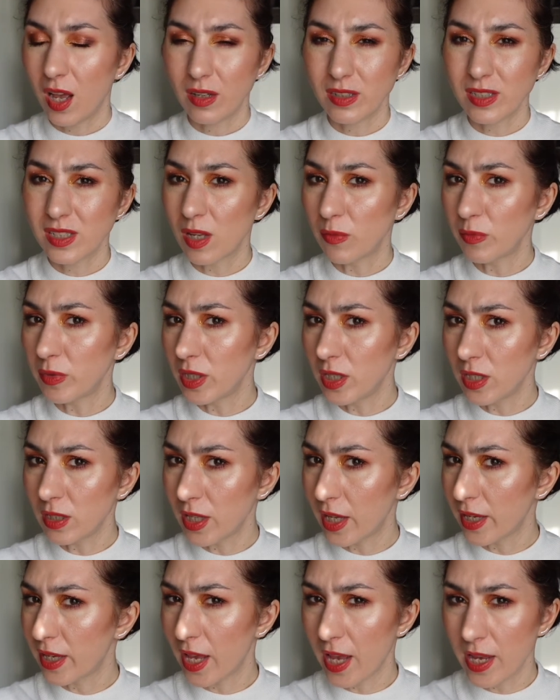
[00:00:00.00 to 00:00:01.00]
something
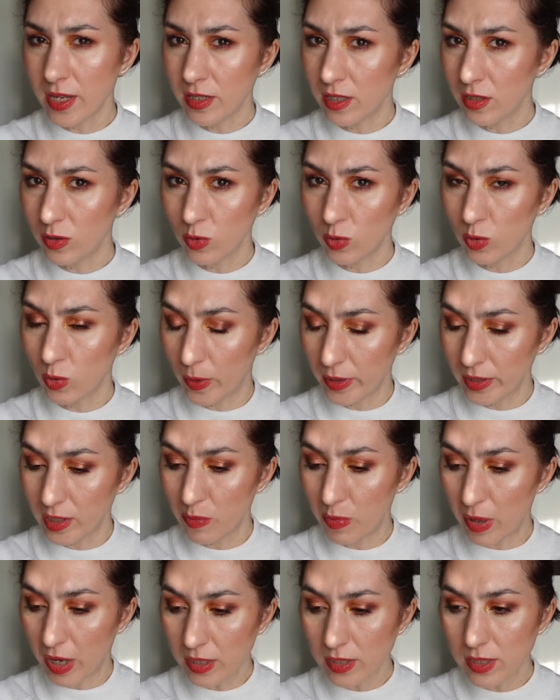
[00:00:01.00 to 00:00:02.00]
like 18 to 20
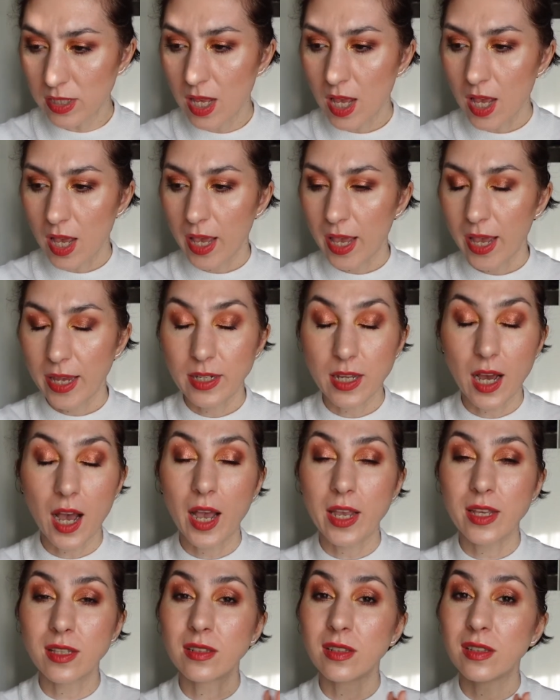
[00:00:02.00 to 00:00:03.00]
bucks and
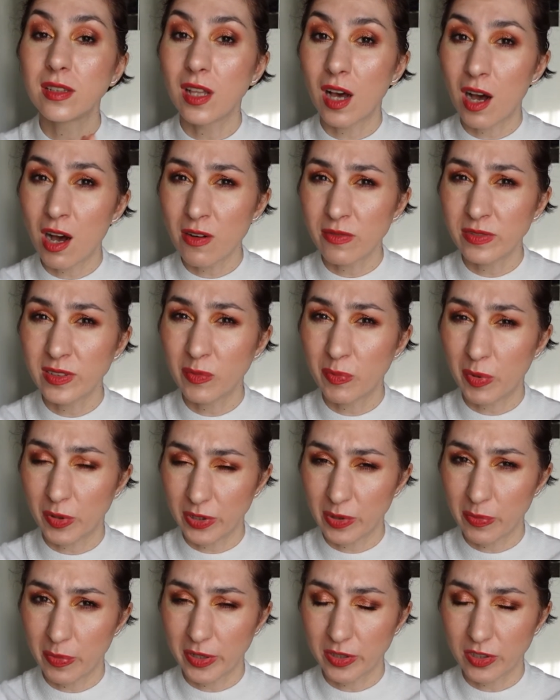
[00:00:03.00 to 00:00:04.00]
I love the
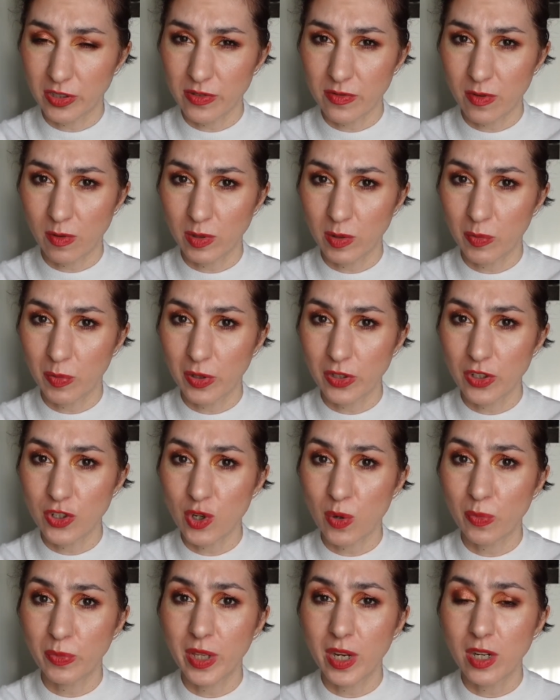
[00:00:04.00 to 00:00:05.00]
body butters from the body
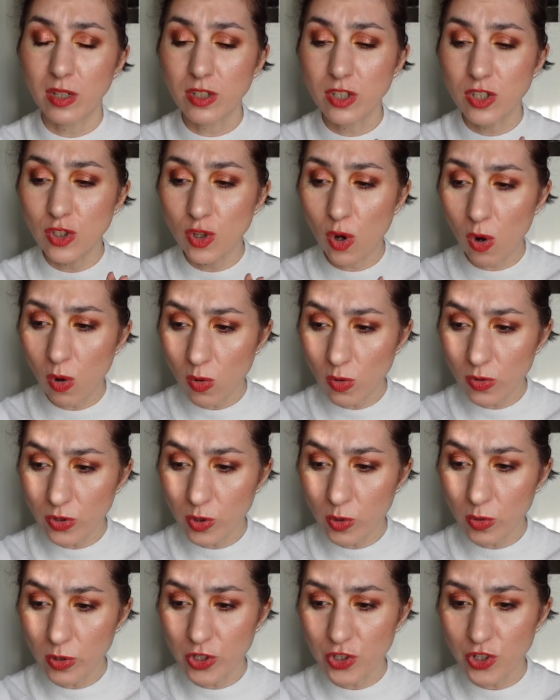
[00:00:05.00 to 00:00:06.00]
shop they are so
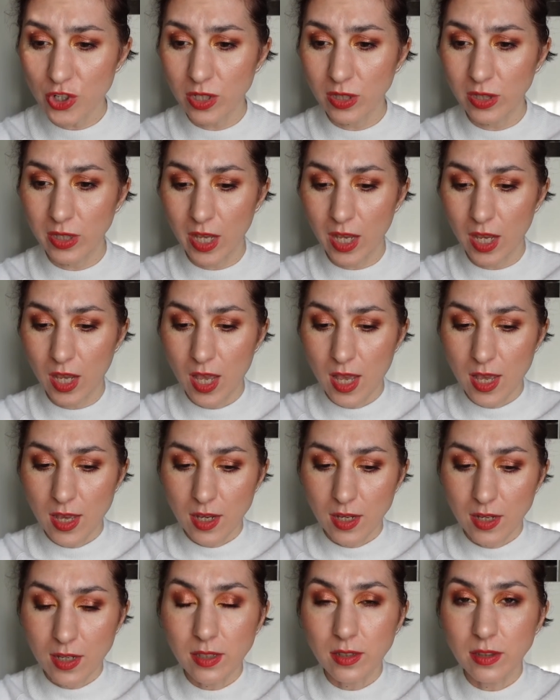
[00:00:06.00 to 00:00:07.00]
nourishing they
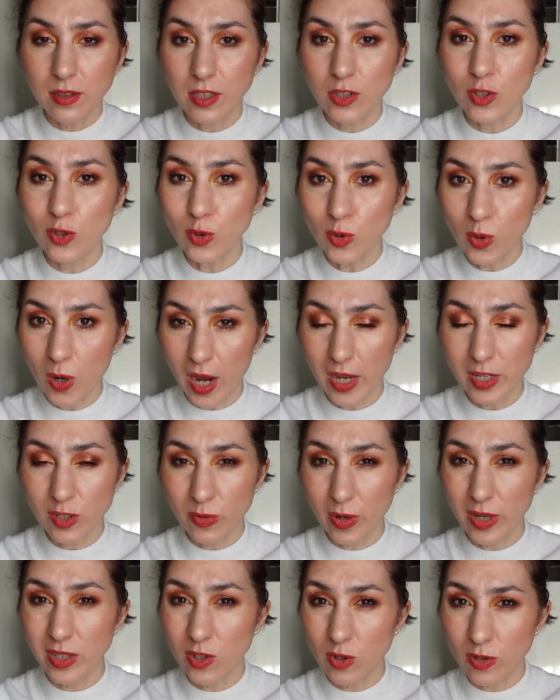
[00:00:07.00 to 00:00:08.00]
continue to
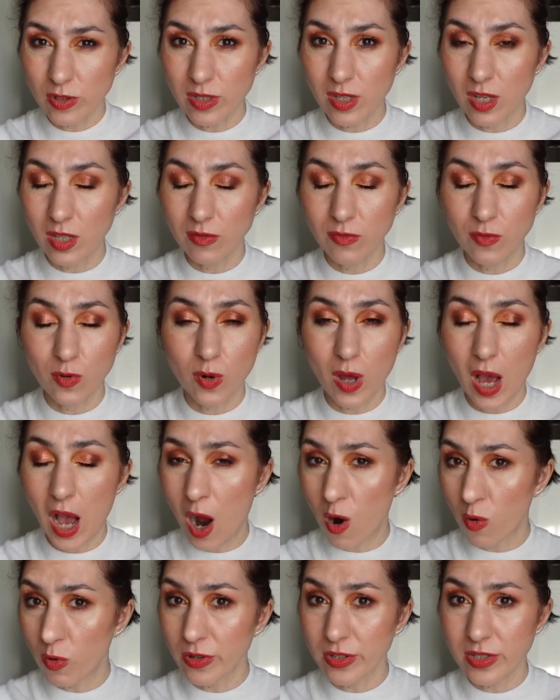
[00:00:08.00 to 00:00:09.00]
hydrate your skin for
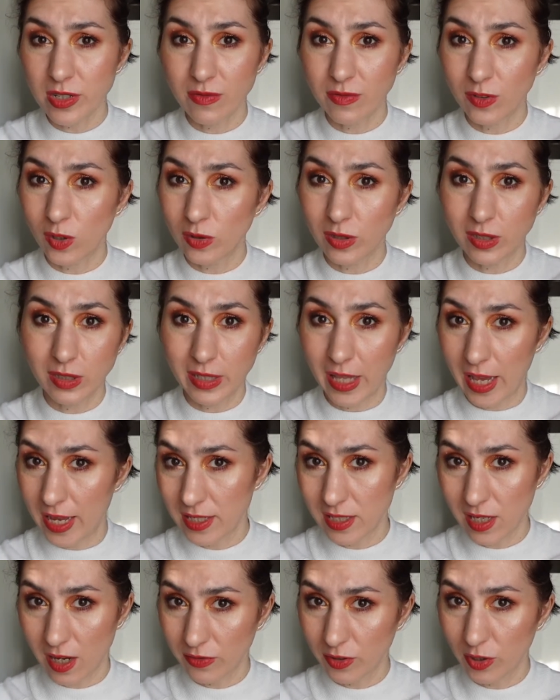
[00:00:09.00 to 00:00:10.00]
hours if not
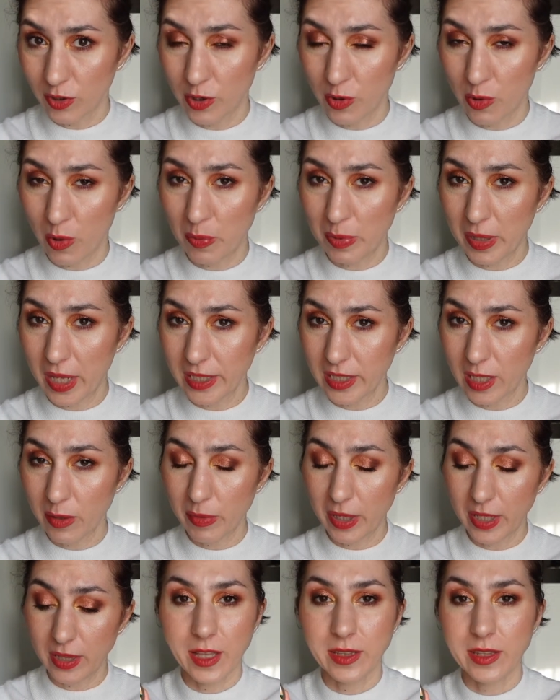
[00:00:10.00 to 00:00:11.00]
days after you apply
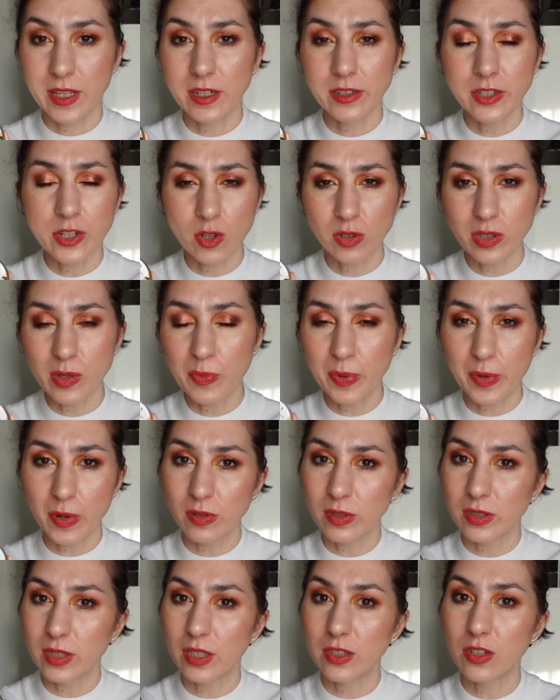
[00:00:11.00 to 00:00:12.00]
them and, and they're the only
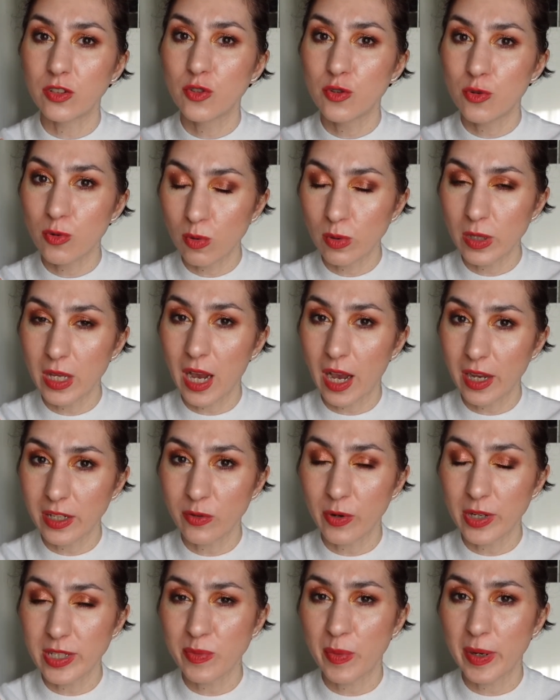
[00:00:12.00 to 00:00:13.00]
product that truly
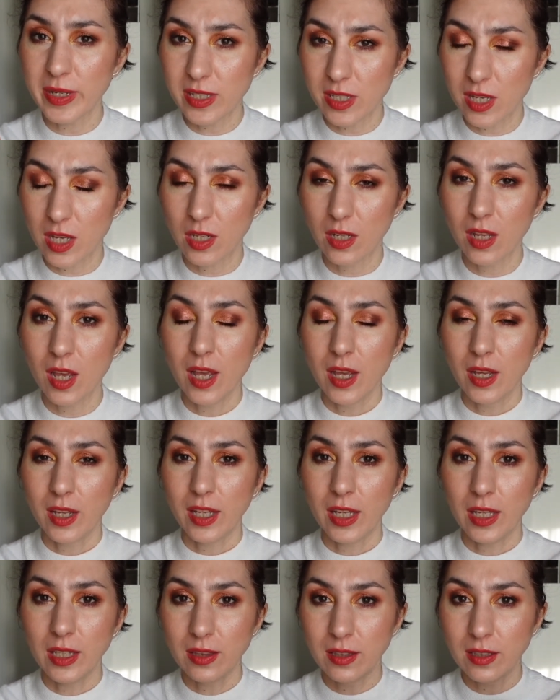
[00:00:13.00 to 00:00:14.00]
hydrates my skin
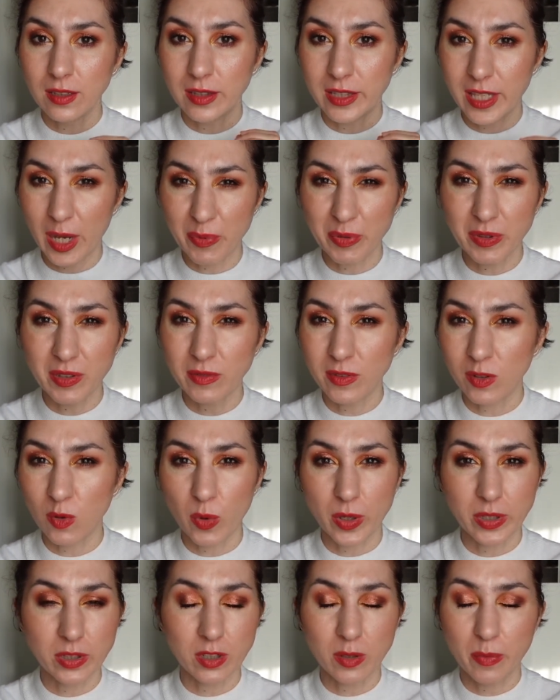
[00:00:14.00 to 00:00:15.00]
in the depth of the
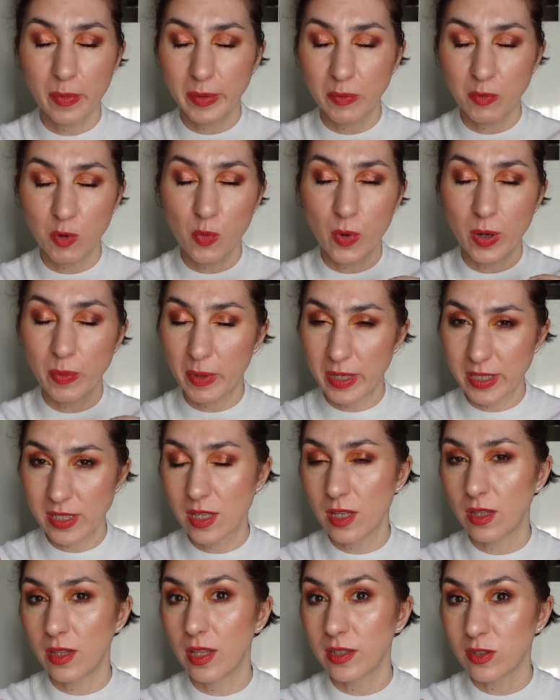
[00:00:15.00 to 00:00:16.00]
winter when my
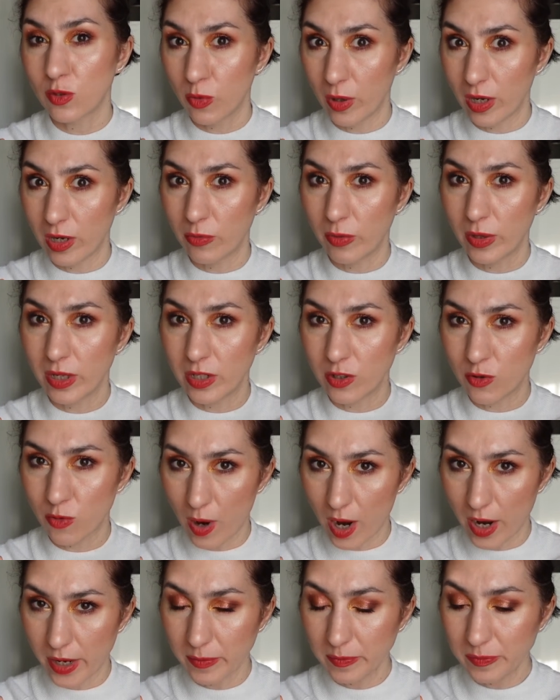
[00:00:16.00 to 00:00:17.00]
skin gets really really
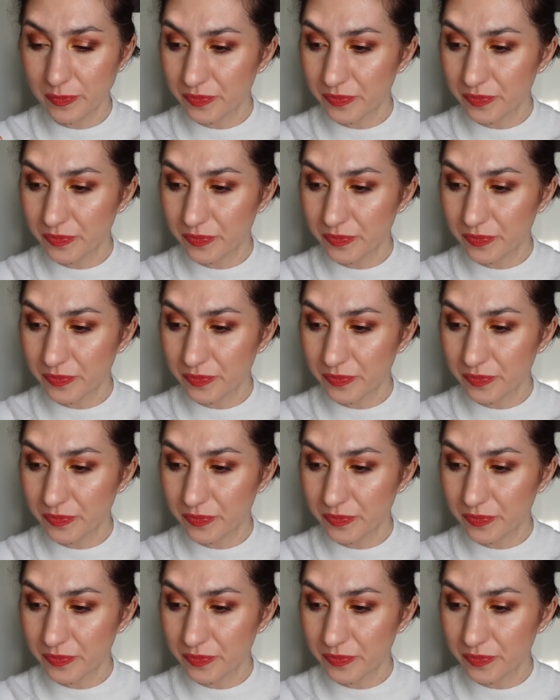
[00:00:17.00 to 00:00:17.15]
dry